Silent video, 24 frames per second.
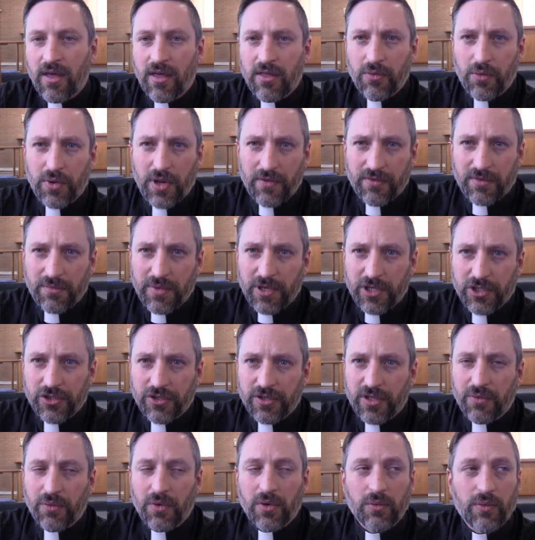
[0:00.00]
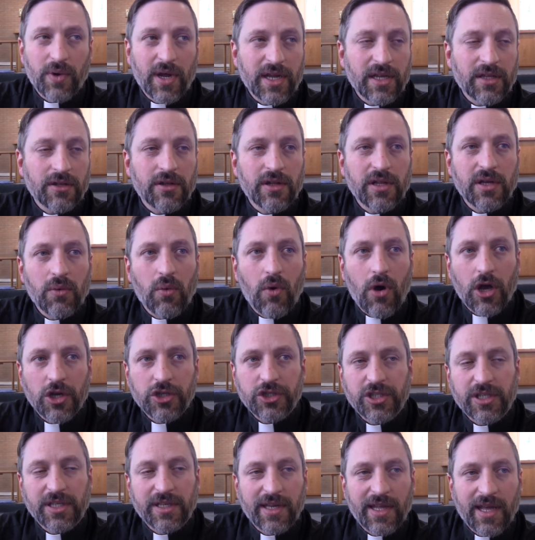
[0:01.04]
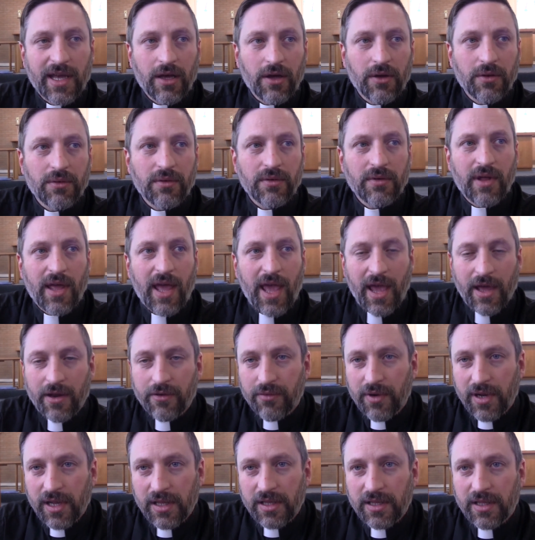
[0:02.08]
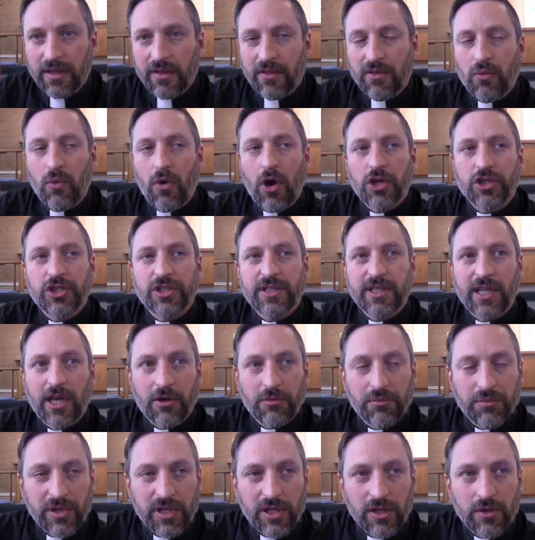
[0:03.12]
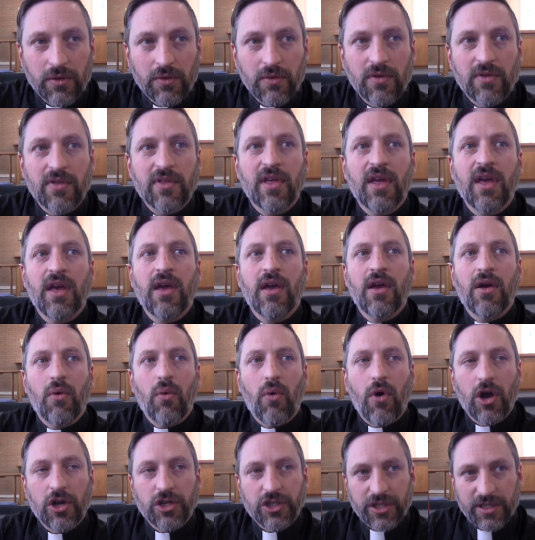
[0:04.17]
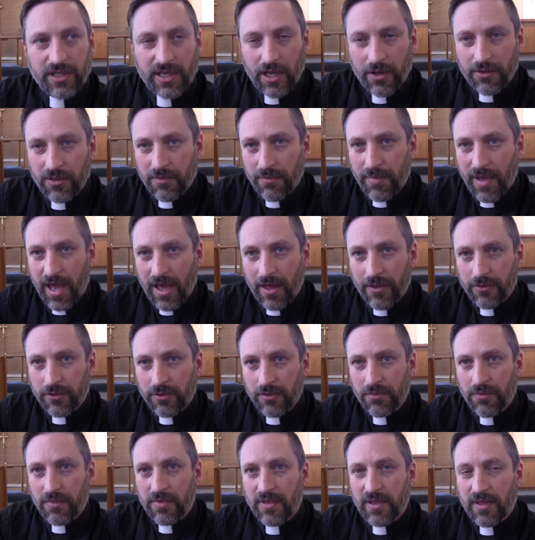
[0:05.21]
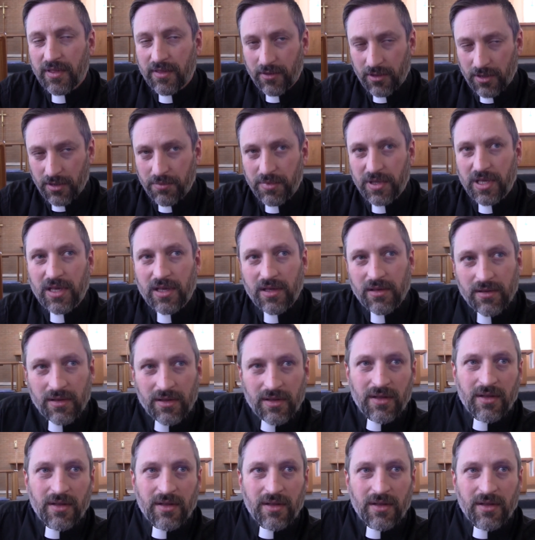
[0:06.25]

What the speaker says: So we have to make sure that we're regularly washing down hand railings, washing down pews, washing down the bathrooms. It's going to be